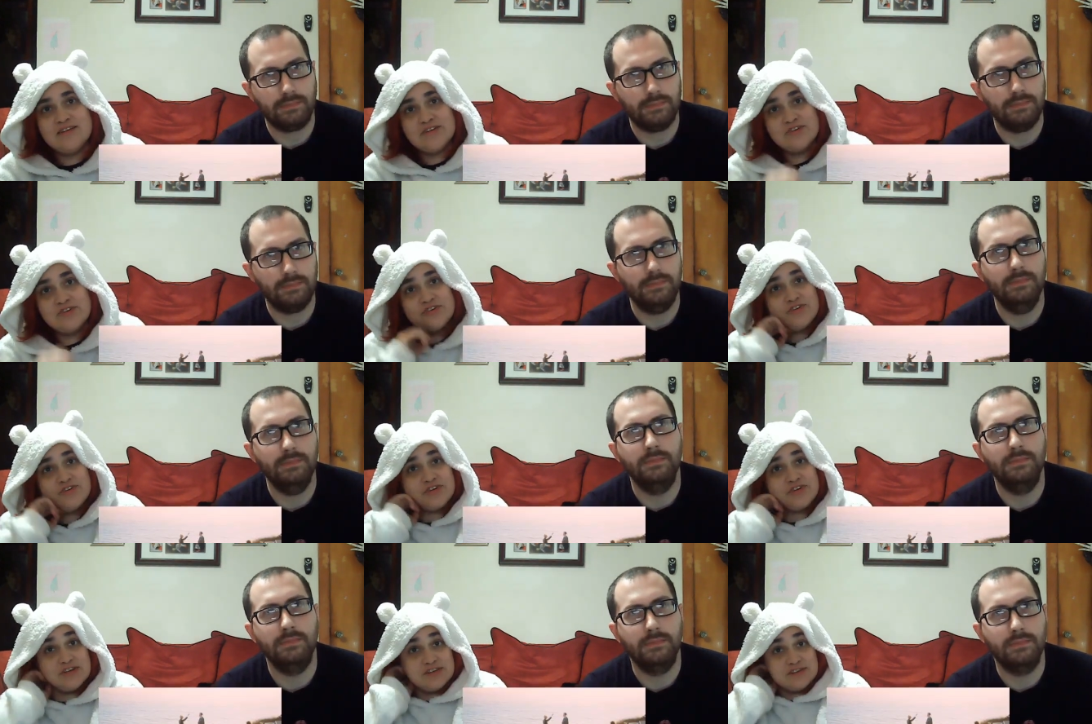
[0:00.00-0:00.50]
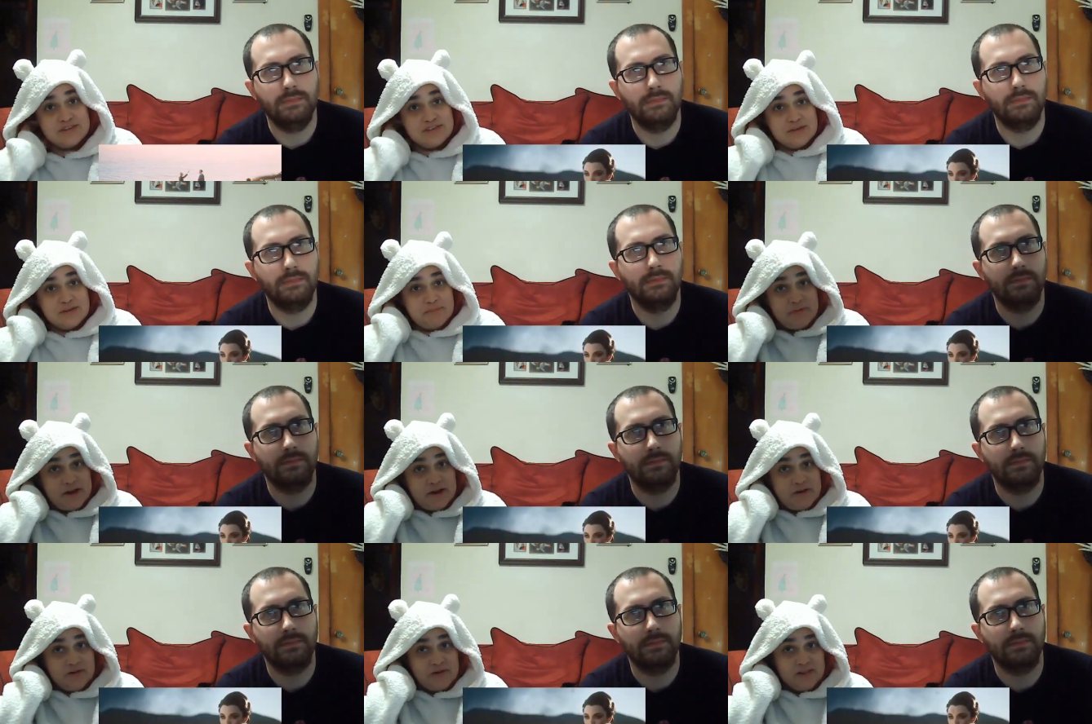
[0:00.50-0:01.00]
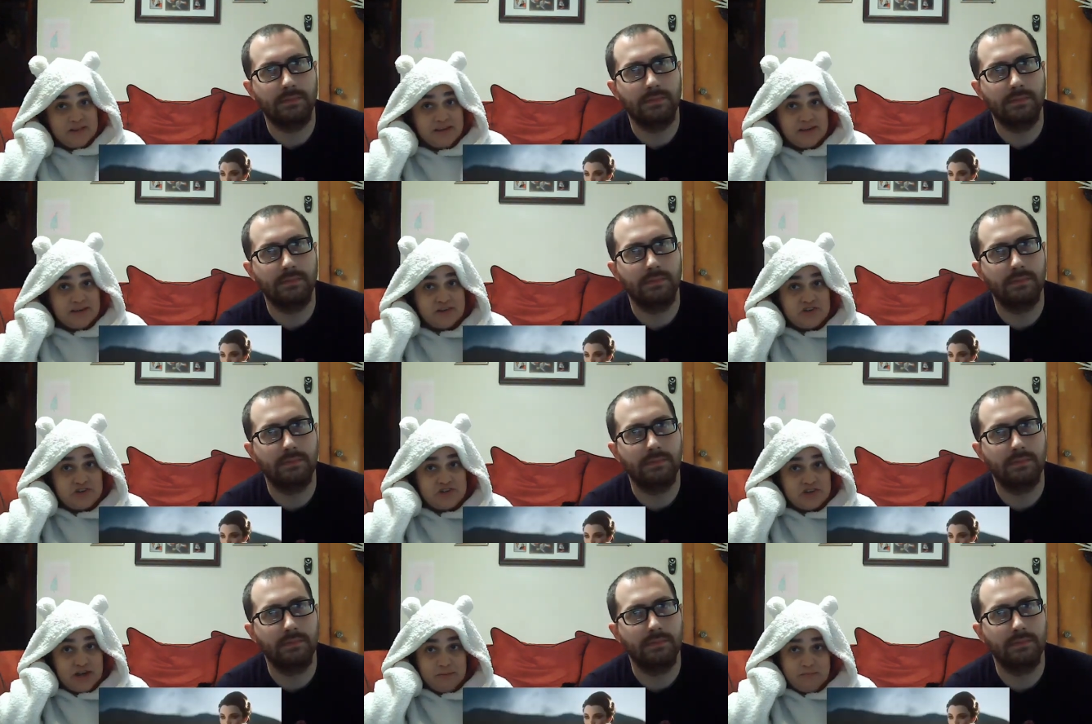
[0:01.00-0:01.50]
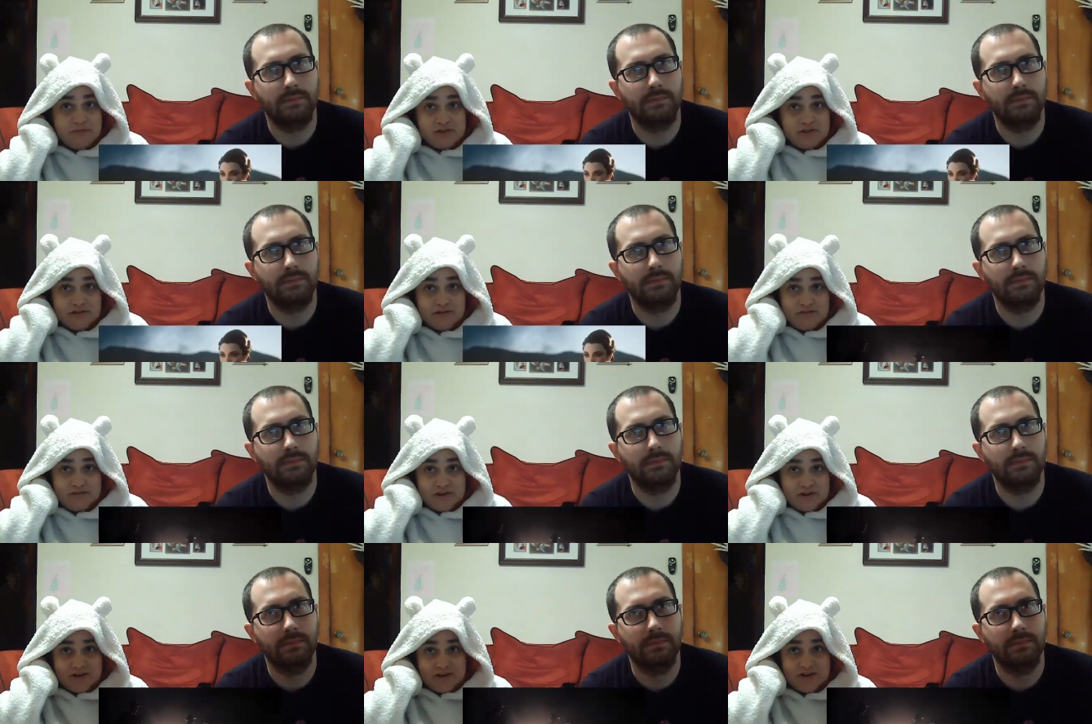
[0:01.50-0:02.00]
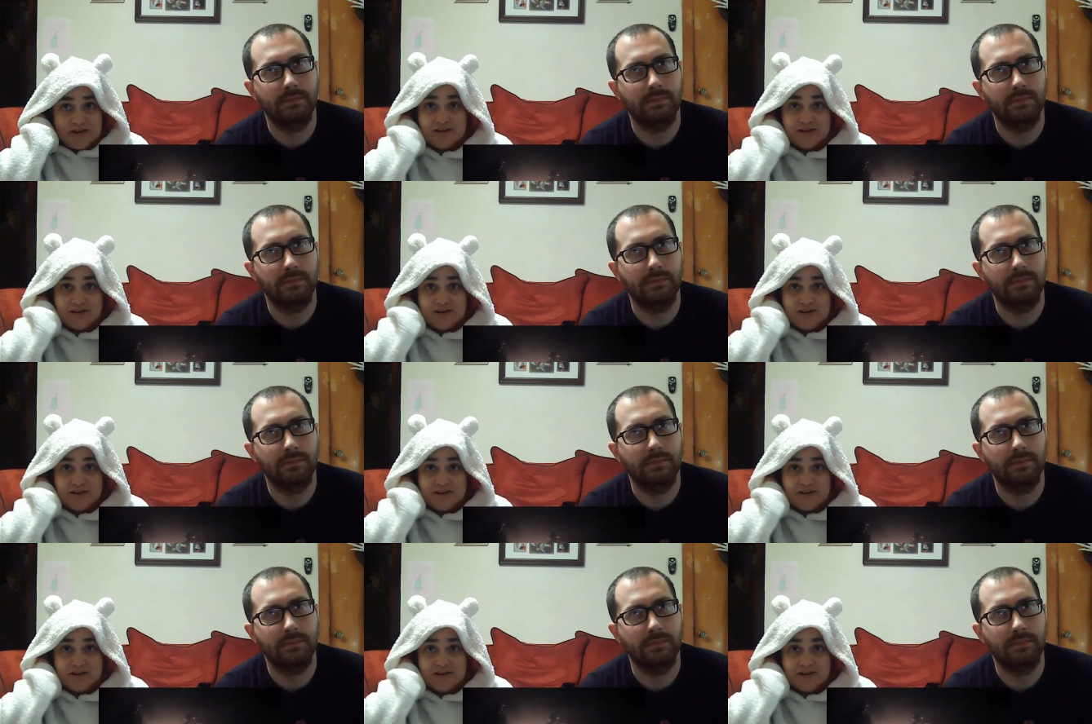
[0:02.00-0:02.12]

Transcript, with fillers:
Speaker 1: She's apparently a shapeshifter.